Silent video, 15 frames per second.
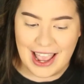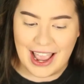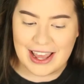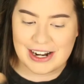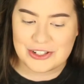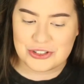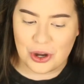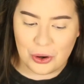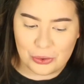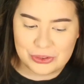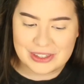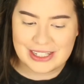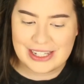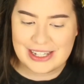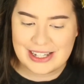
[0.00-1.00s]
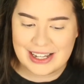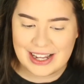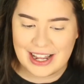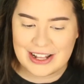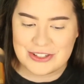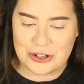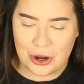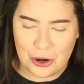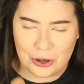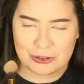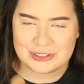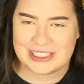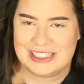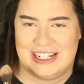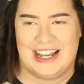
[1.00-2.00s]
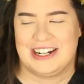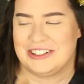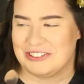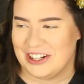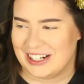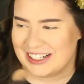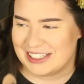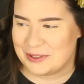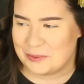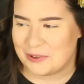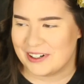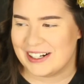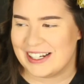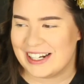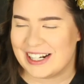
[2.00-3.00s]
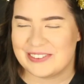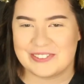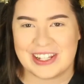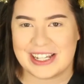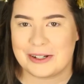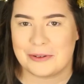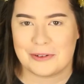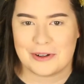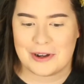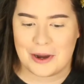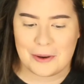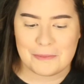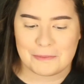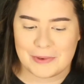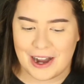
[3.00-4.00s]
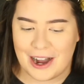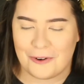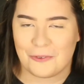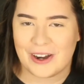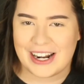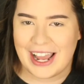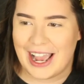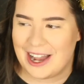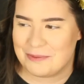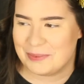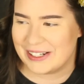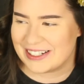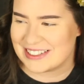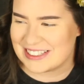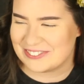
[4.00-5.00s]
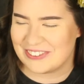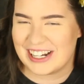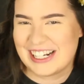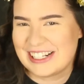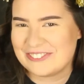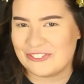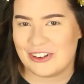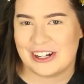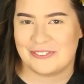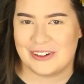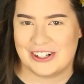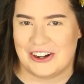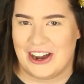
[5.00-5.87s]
And it's only 9 o'clock in the morning. And I'm like, Ma, what happened? What went